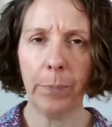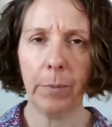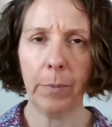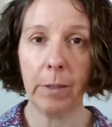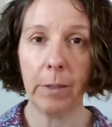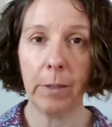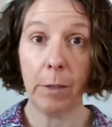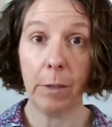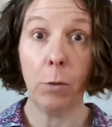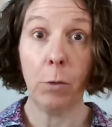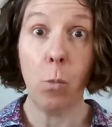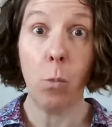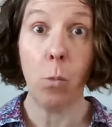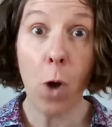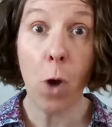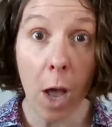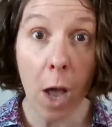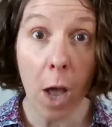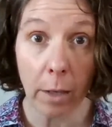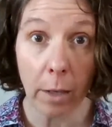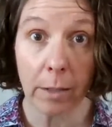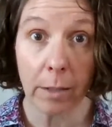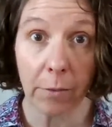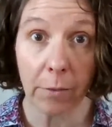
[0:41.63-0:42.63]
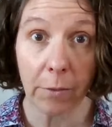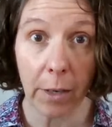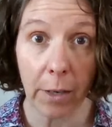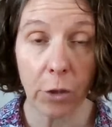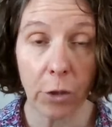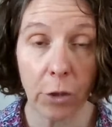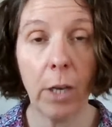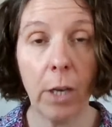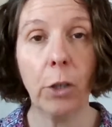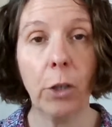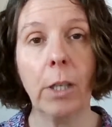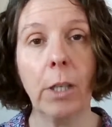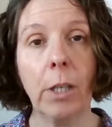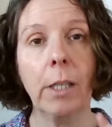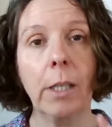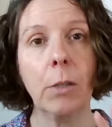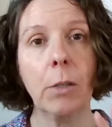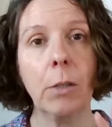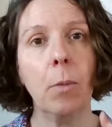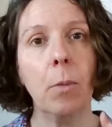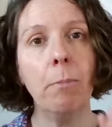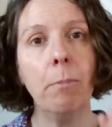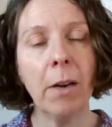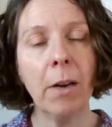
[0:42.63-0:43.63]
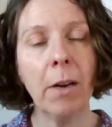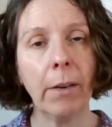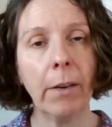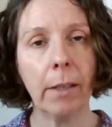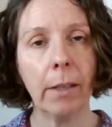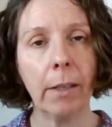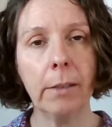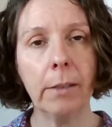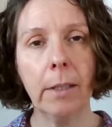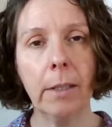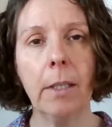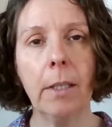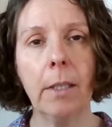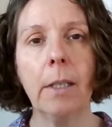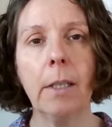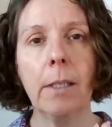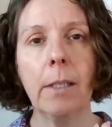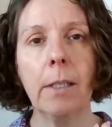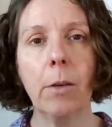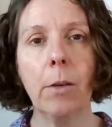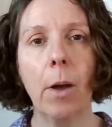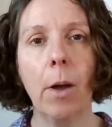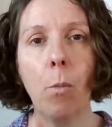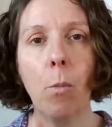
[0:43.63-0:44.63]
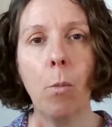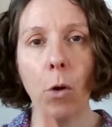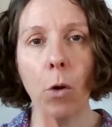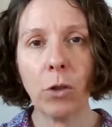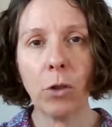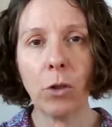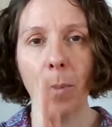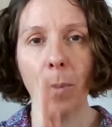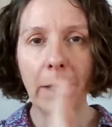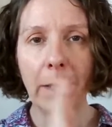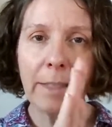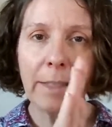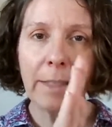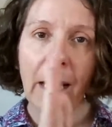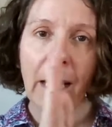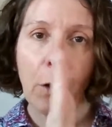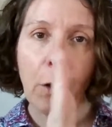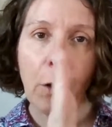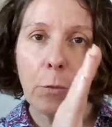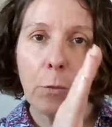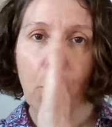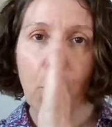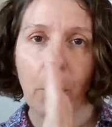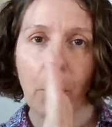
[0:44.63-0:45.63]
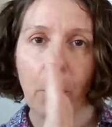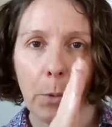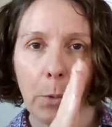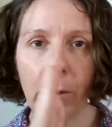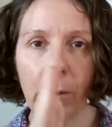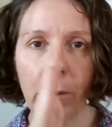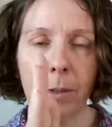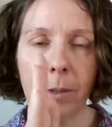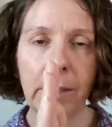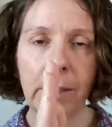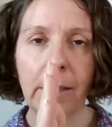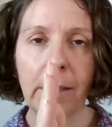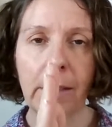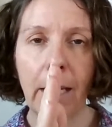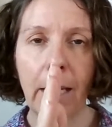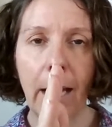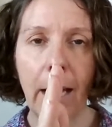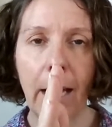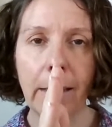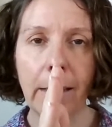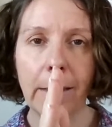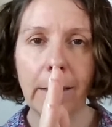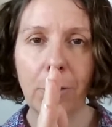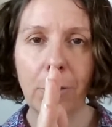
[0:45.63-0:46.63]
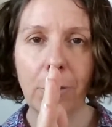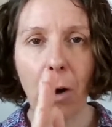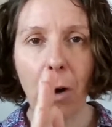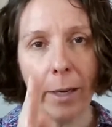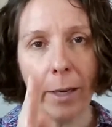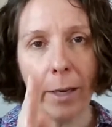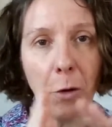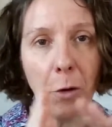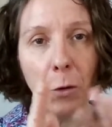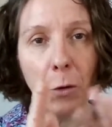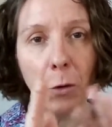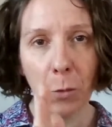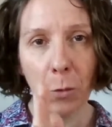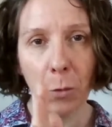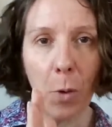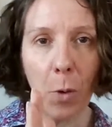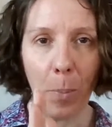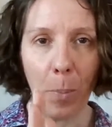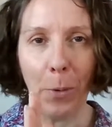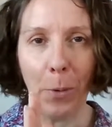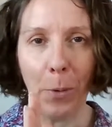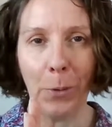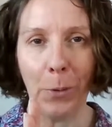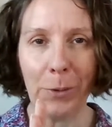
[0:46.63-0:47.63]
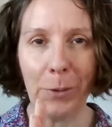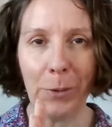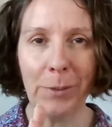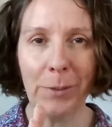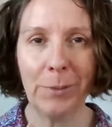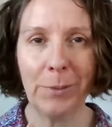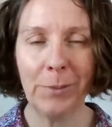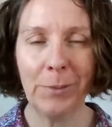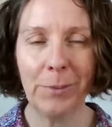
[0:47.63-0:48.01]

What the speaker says: It's even worse if I try looking into a mirror. So I watch myself wobble and try not to wobble.